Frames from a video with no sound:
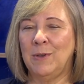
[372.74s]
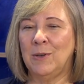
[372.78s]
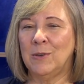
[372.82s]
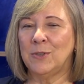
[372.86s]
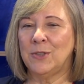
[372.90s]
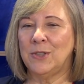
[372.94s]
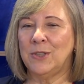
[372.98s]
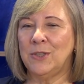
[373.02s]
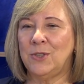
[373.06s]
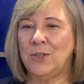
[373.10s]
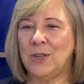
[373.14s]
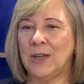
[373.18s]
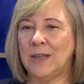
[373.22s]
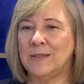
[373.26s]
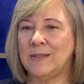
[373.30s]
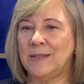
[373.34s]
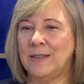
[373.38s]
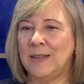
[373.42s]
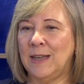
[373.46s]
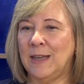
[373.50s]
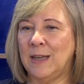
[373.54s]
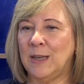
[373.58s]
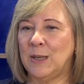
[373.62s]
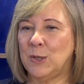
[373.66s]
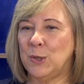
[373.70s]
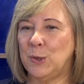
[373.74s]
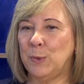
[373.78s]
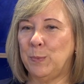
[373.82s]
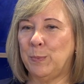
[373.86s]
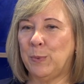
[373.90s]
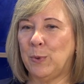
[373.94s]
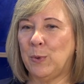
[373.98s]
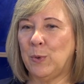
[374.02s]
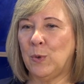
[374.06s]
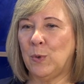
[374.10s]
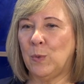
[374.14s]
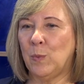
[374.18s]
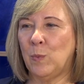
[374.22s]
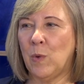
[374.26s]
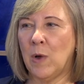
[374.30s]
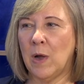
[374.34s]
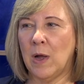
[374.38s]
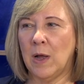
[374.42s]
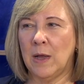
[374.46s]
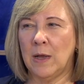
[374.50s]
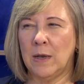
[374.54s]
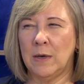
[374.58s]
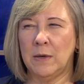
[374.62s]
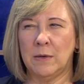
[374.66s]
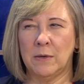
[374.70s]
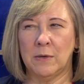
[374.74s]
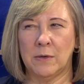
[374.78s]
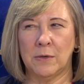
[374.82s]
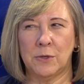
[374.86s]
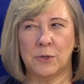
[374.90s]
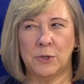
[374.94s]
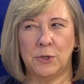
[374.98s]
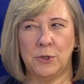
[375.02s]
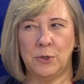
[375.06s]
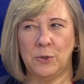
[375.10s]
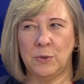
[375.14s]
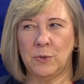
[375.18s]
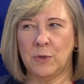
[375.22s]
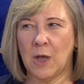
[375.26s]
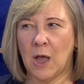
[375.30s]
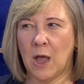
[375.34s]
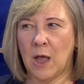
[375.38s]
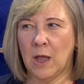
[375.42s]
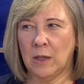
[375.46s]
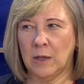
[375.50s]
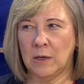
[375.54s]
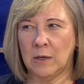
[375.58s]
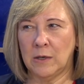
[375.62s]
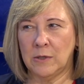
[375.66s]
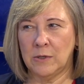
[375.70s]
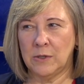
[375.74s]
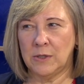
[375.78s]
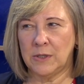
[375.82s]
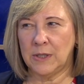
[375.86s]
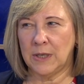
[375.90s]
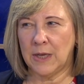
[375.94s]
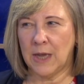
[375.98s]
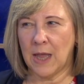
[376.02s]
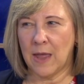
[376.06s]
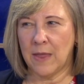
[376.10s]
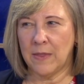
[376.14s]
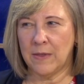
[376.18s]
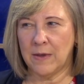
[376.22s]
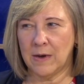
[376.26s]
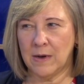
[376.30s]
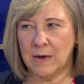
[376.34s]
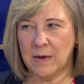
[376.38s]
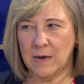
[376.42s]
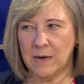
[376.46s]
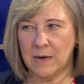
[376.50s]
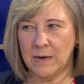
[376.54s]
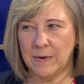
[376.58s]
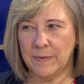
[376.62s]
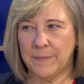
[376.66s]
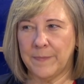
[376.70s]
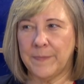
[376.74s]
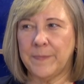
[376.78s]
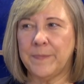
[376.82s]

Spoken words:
You're suggesting to pull 1 or 2 colors together.